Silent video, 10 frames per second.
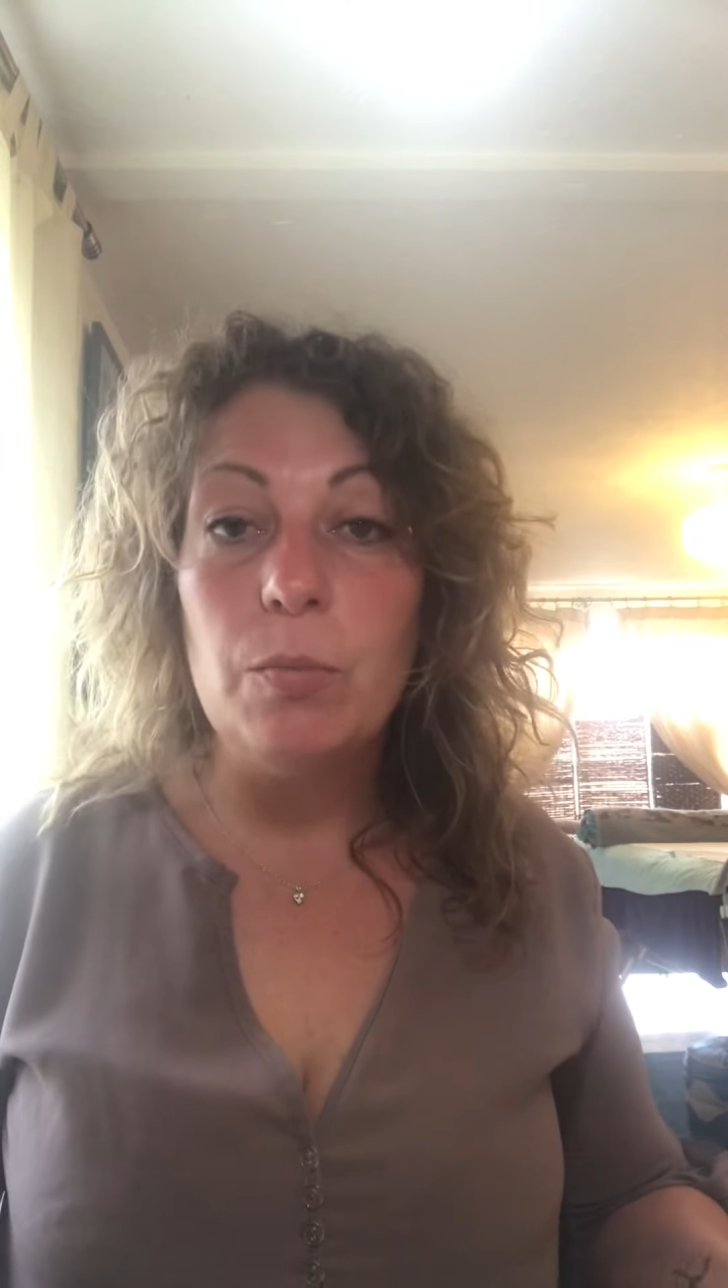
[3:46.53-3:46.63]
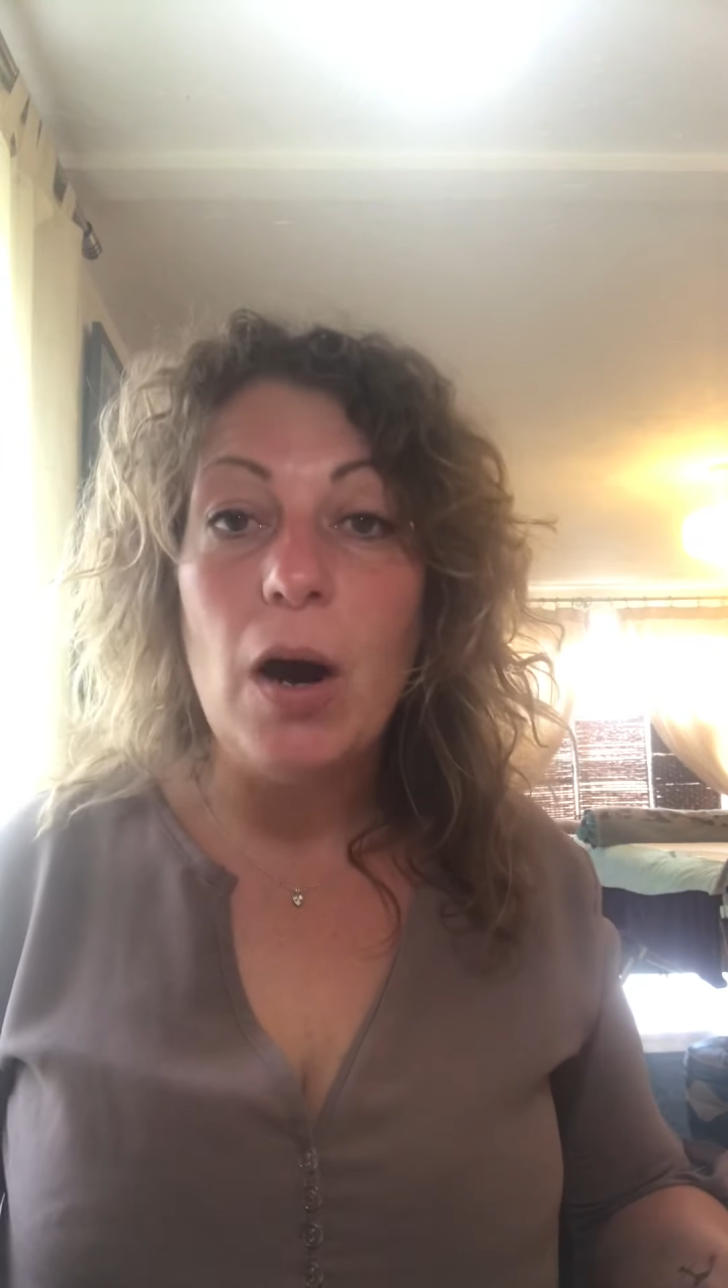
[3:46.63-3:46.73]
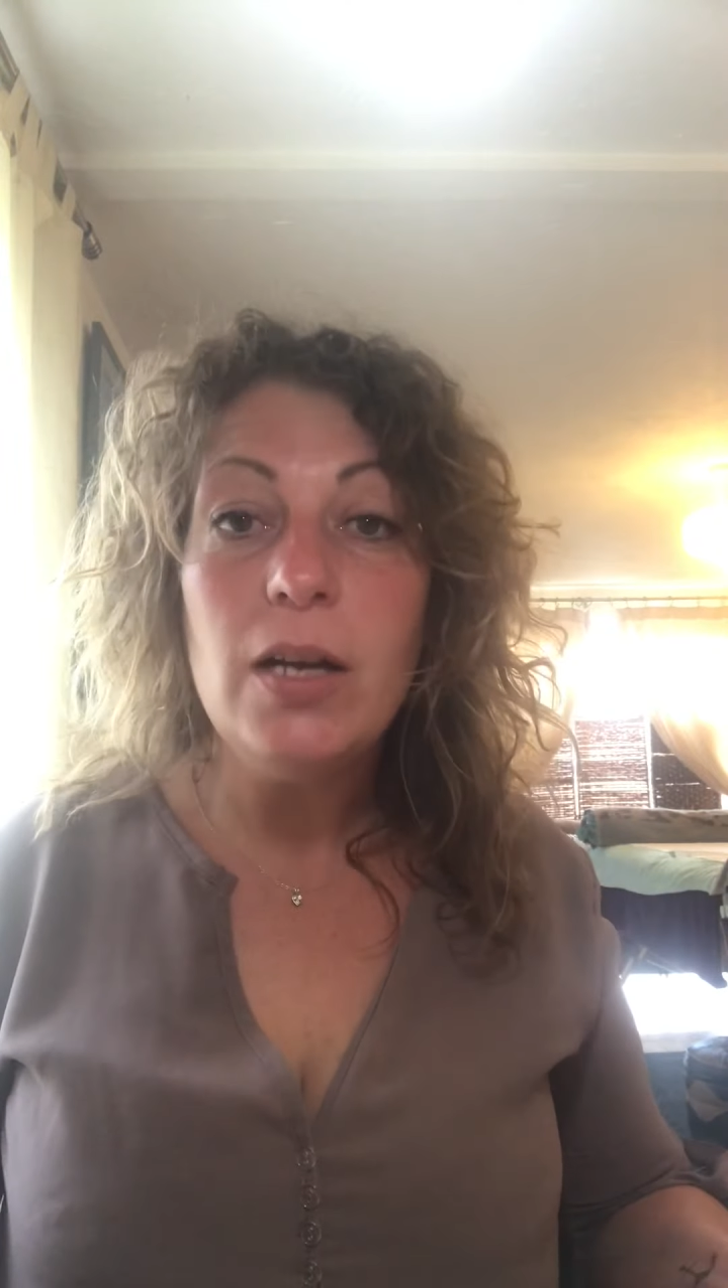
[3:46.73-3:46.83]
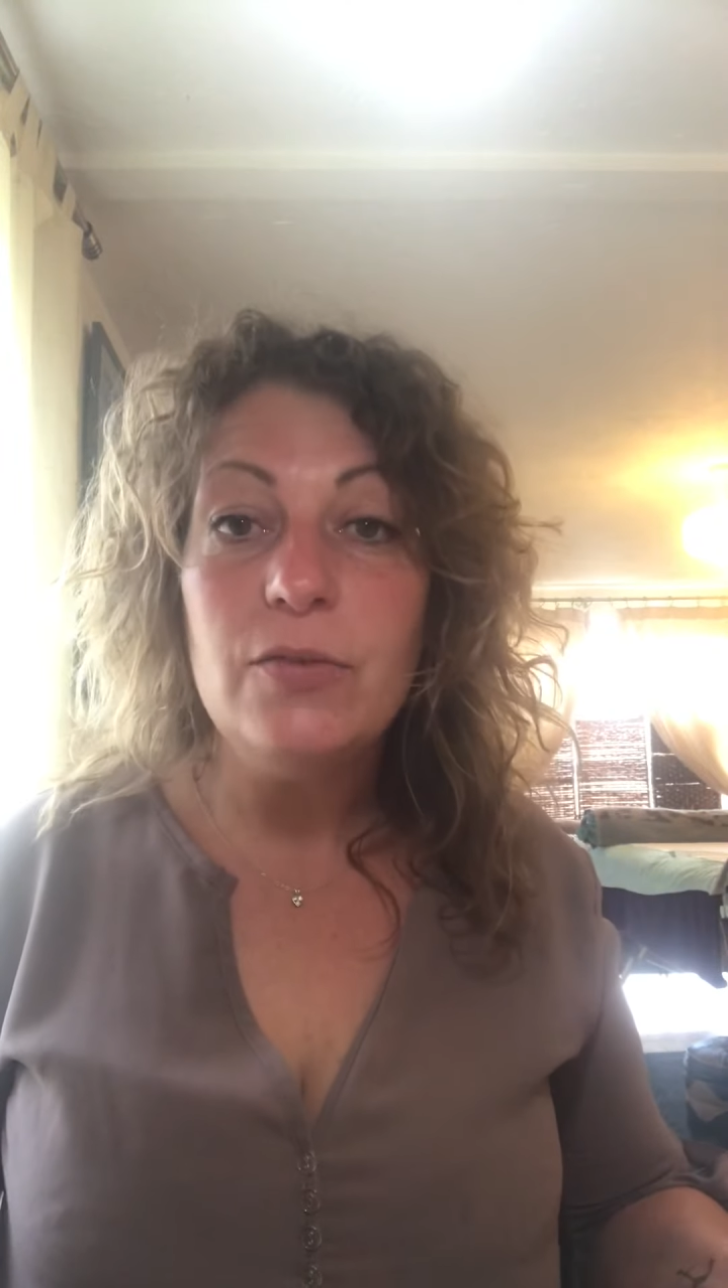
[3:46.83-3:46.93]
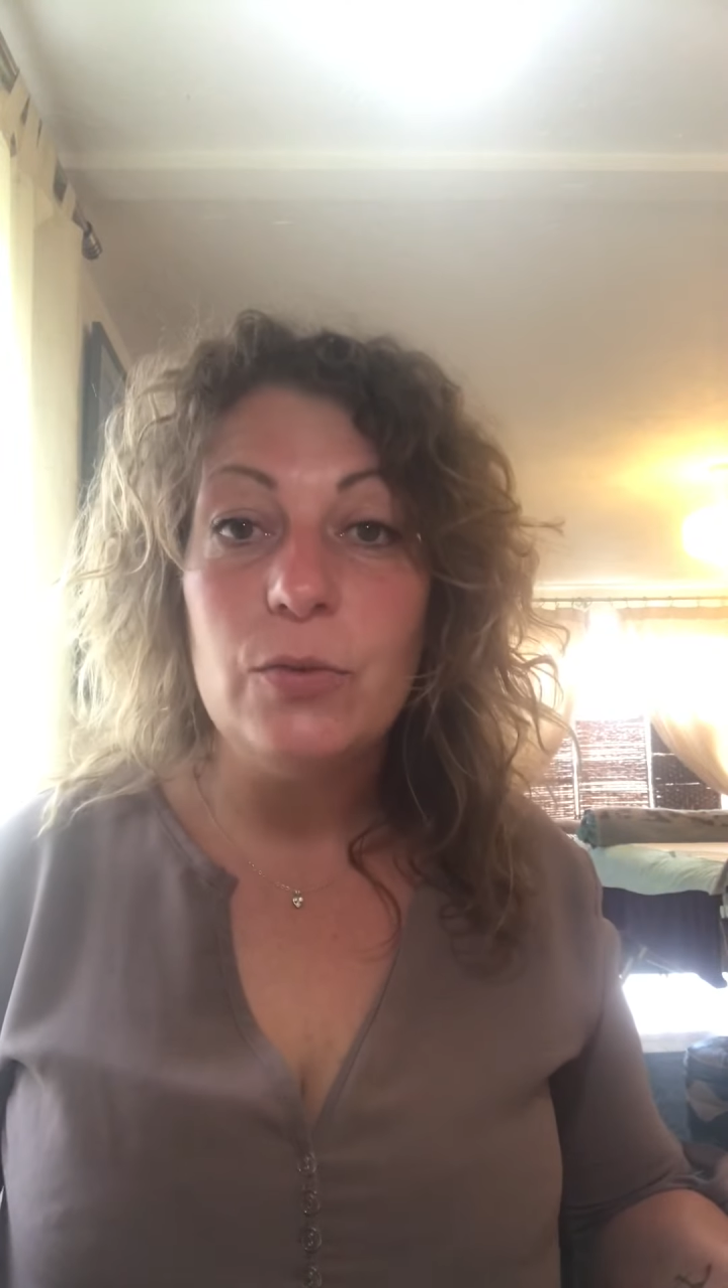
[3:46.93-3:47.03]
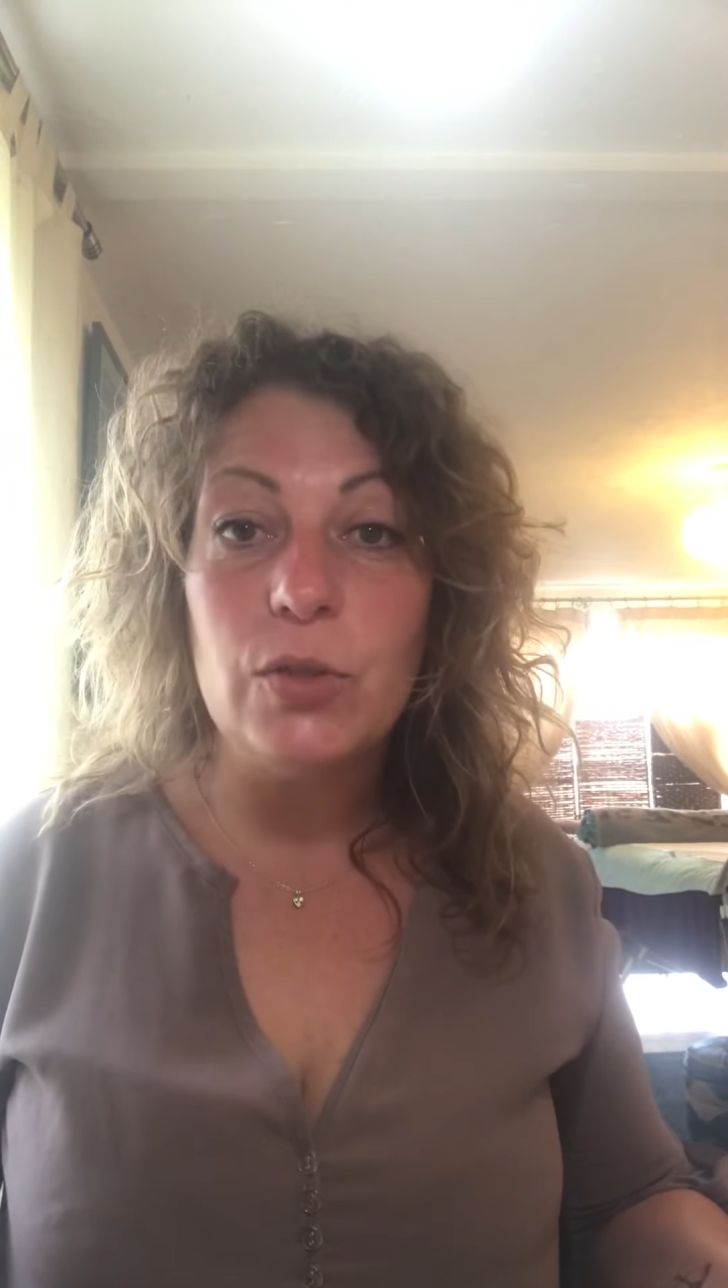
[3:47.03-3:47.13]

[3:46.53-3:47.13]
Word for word: mindful